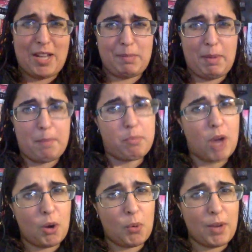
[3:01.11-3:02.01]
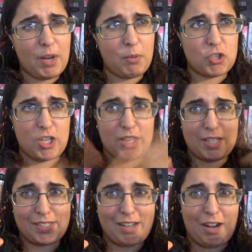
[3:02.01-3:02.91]
to be prom queen, which she thinks
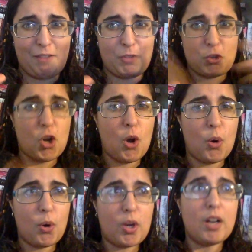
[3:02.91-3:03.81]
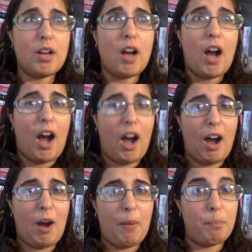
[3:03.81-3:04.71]
is kind of a joke.
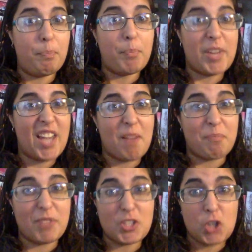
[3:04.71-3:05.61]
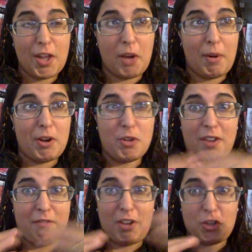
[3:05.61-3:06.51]
But yeah, that's all I know. I know that
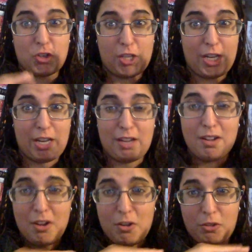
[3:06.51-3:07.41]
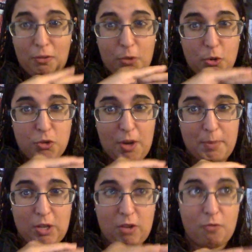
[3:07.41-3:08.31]
eventually the food
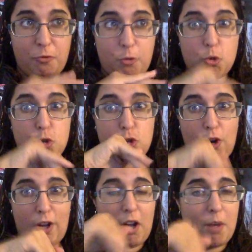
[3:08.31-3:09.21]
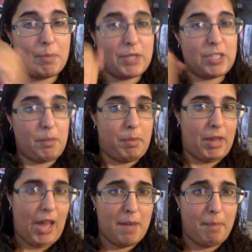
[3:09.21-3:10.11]
truck comes into
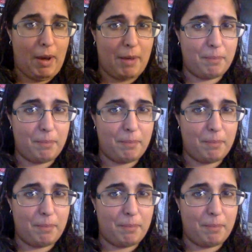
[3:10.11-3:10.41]
play, but